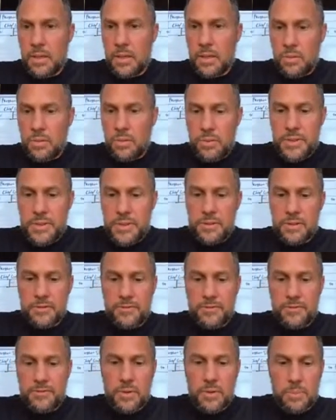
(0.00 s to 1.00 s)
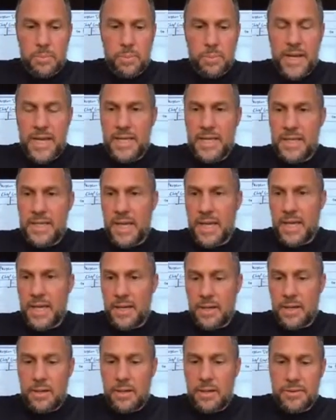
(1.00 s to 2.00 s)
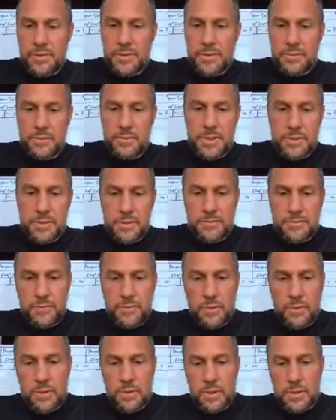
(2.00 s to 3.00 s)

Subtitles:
We do it for brain health. We do it for